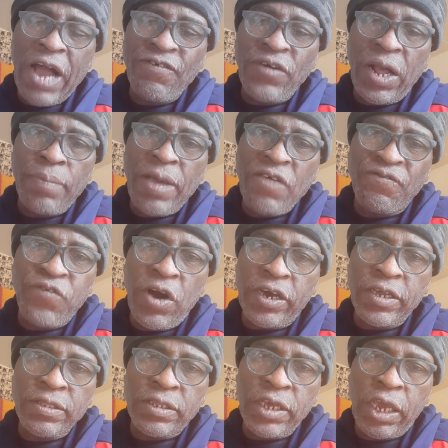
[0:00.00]
have all my
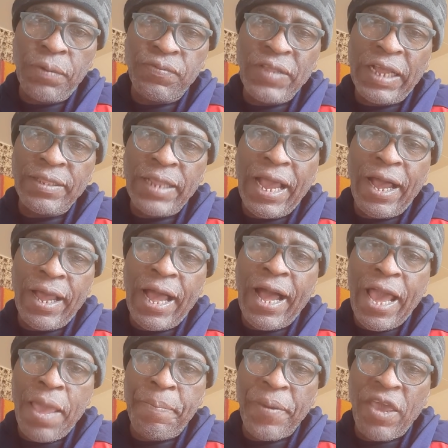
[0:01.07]
fucking tapes that
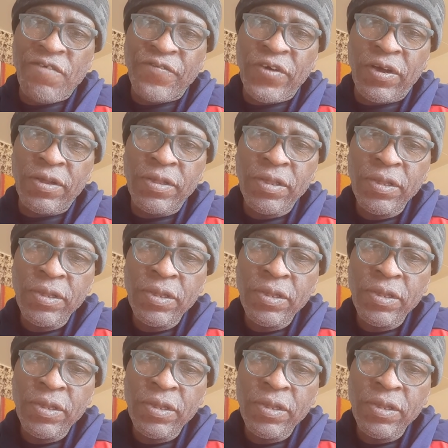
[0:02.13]
I pay for.